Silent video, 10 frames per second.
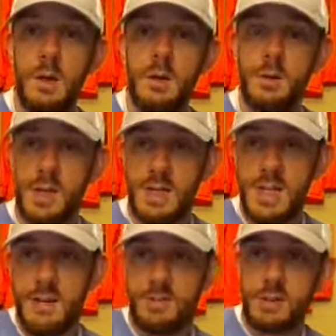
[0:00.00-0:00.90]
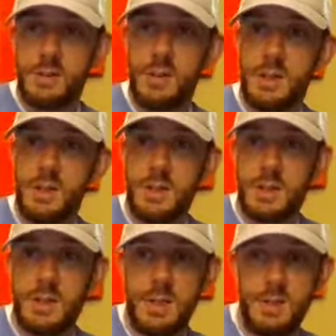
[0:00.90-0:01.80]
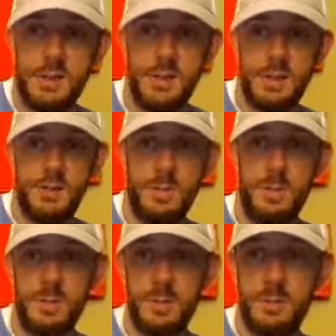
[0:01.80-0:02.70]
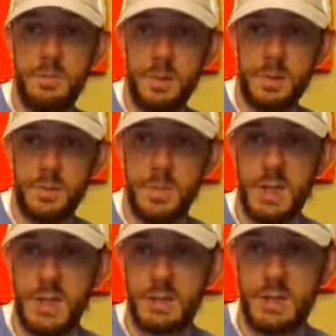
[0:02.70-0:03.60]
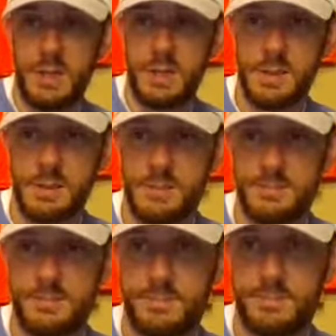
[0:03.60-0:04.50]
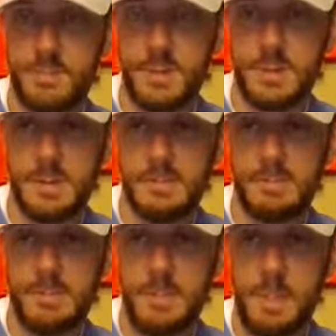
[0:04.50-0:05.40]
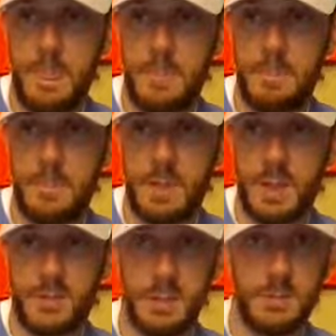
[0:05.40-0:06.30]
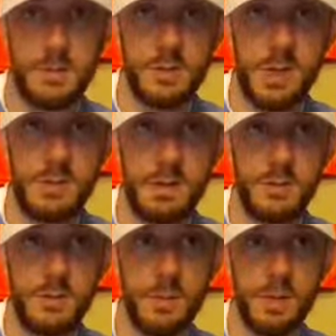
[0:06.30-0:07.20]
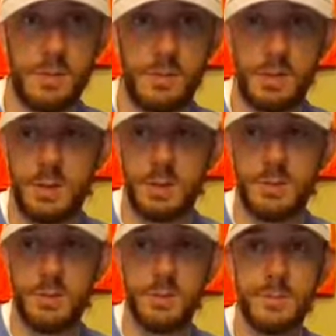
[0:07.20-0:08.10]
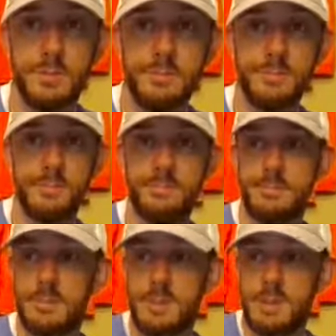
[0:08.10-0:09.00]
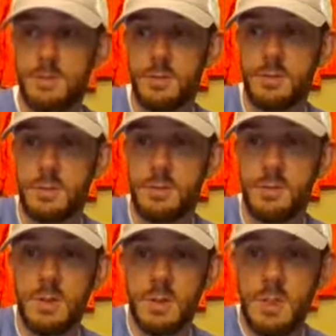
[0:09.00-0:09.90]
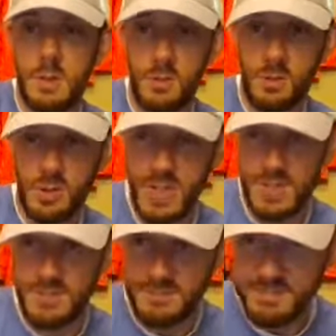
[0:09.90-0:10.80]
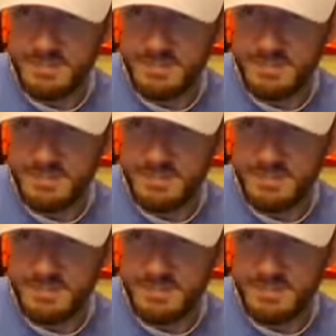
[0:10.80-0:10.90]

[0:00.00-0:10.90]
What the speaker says: So I got that for Kentucky Lake. It's supposed to be a pretty good bait out there. But like I said, I'm going to try to run some lakes around here too, see if it won't catch them.